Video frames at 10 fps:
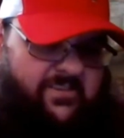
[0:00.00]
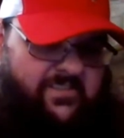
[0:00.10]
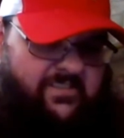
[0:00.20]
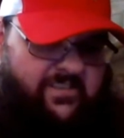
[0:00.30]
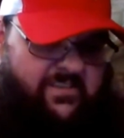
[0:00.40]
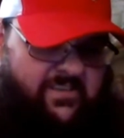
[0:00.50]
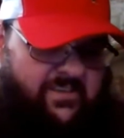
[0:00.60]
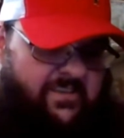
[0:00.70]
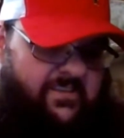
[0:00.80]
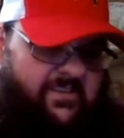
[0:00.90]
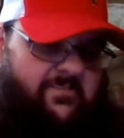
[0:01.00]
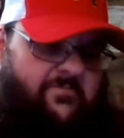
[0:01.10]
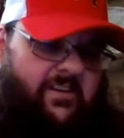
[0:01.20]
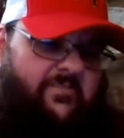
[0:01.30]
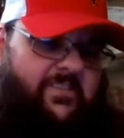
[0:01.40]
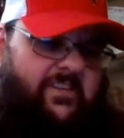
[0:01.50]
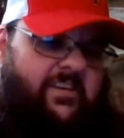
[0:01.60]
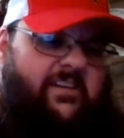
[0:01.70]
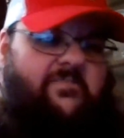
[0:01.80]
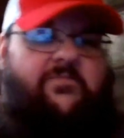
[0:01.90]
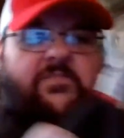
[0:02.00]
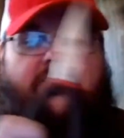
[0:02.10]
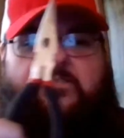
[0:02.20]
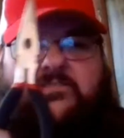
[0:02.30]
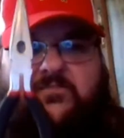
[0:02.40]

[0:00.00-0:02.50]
We obviously have our pliers,